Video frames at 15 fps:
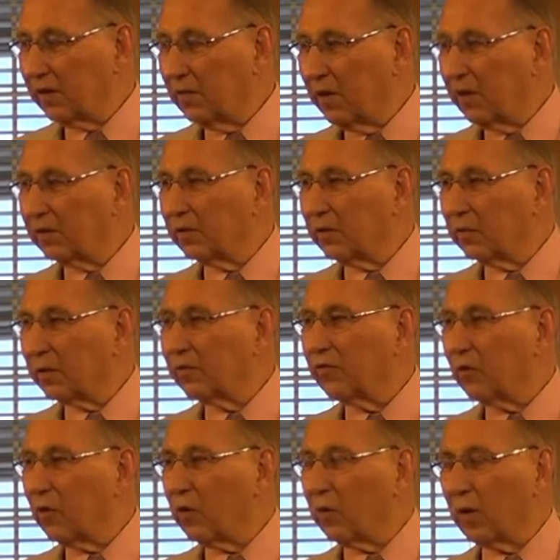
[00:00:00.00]
Among them were
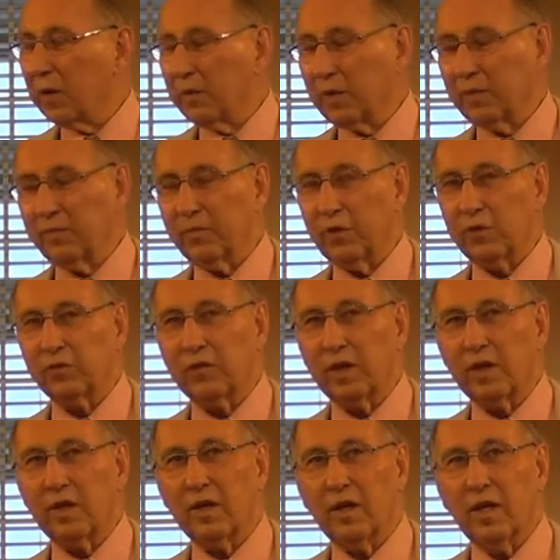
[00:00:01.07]
four women who
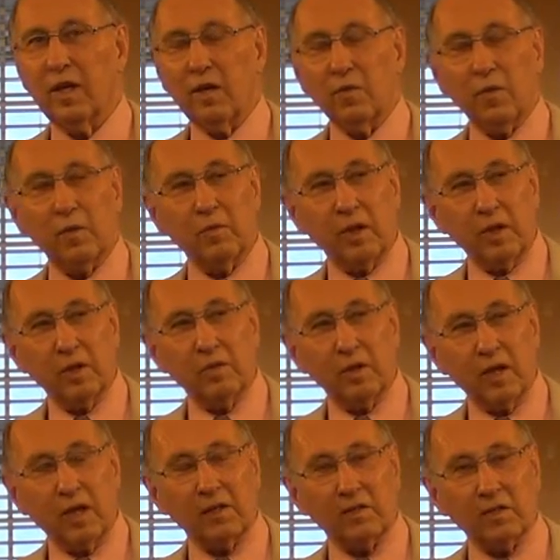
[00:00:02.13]
said, "We really
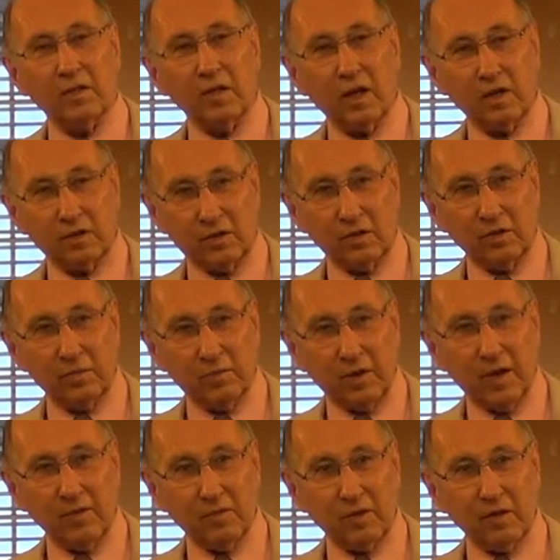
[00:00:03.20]
would like to talk to you
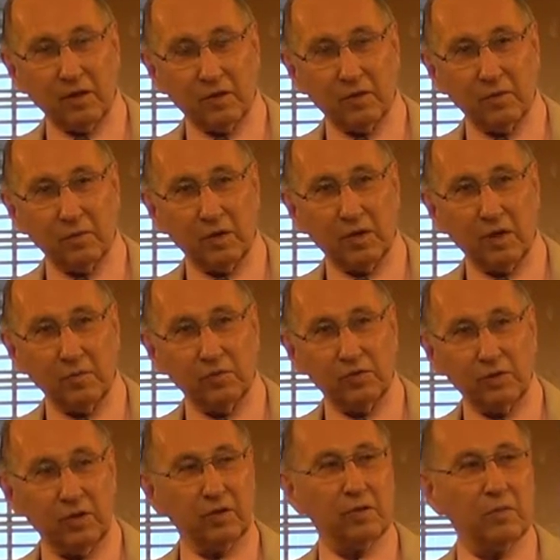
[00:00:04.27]
privately. Could we come
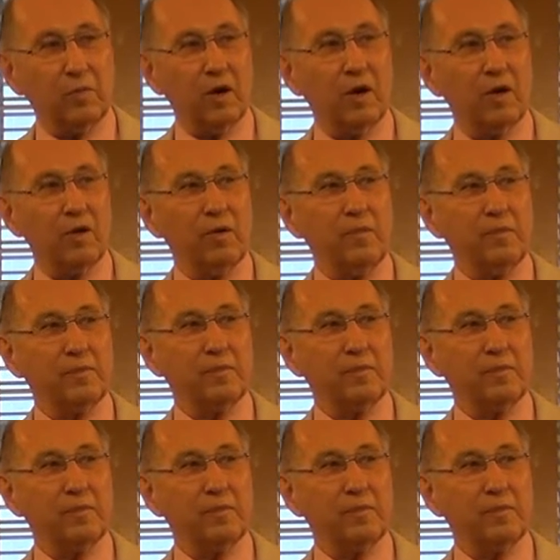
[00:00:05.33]
see you tomorrow?"